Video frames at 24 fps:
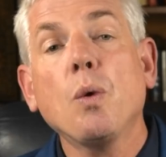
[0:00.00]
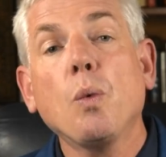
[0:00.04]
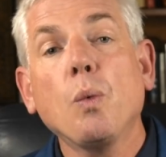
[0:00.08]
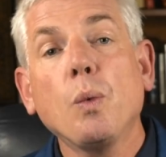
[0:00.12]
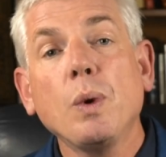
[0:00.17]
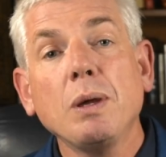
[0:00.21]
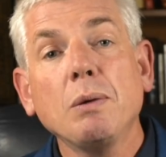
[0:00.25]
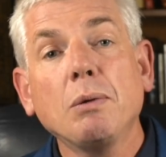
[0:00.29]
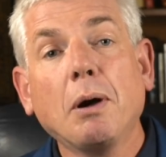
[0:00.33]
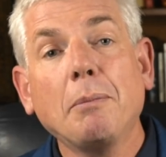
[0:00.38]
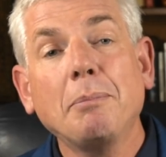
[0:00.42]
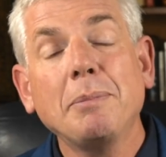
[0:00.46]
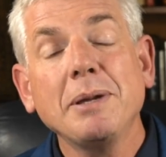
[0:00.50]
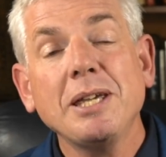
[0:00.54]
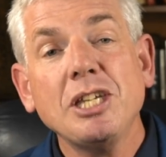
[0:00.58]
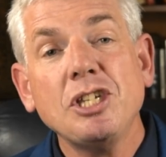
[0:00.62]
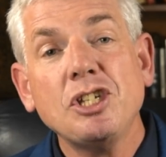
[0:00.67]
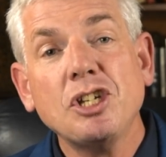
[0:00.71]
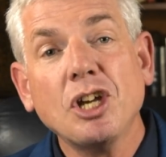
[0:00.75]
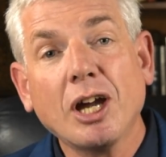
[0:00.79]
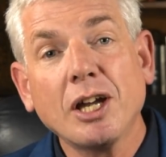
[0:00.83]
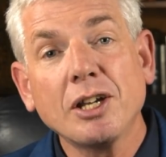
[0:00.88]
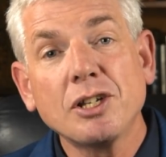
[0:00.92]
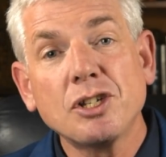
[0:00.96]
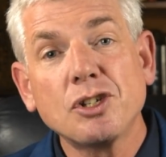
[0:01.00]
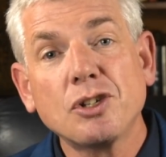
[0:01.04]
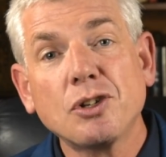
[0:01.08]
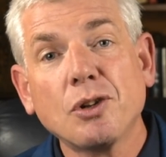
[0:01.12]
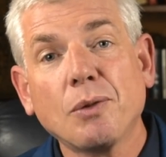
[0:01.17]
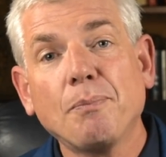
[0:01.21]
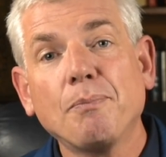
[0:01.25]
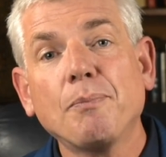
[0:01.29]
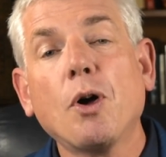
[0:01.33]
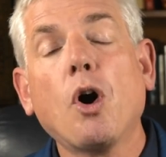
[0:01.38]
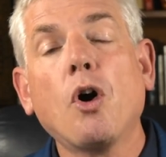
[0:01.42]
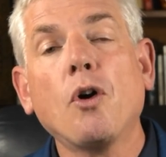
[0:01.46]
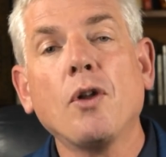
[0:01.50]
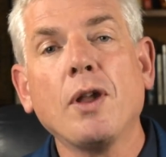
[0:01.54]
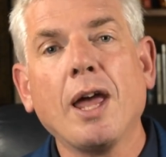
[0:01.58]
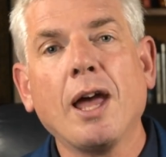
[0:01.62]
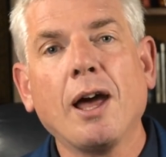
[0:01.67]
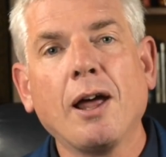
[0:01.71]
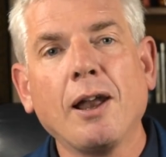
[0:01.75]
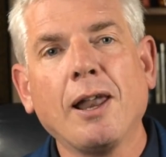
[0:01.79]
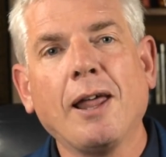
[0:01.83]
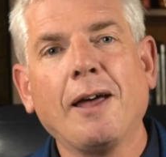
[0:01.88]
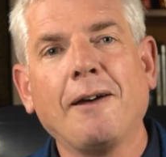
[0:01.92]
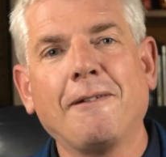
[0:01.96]
we will be judged on
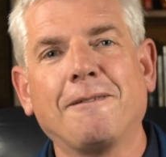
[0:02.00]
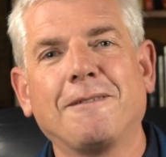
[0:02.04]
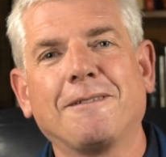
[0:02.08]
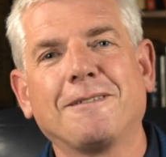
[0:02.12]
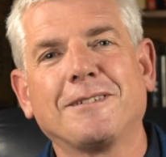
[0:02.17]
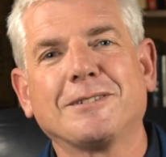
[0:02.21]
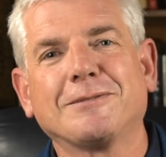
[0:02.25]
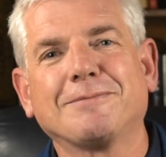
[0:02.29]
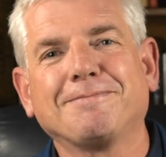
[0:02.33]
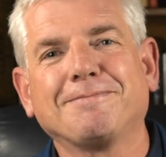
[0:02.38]
our love.